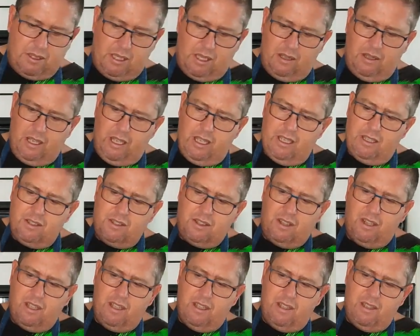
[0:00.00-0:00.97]
So here's
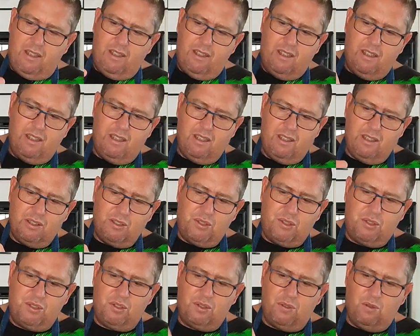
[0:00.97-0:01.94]
the
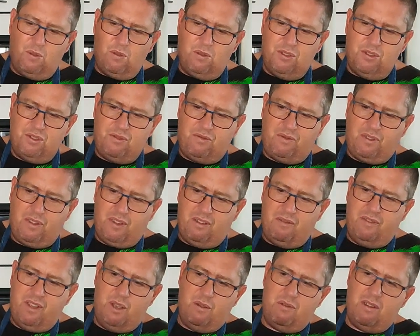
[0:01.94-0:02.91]
sauce for the
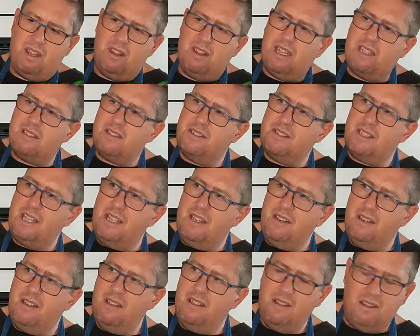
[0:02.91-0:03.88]
viewer that
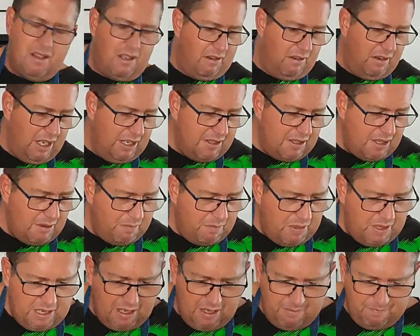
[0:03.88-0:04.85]
sent in the
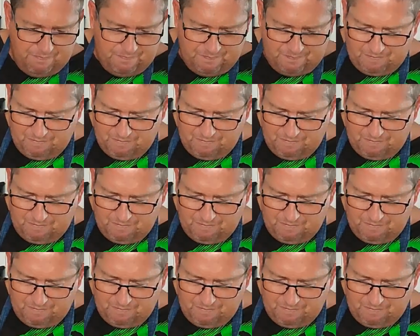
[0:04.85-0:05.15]
recipe.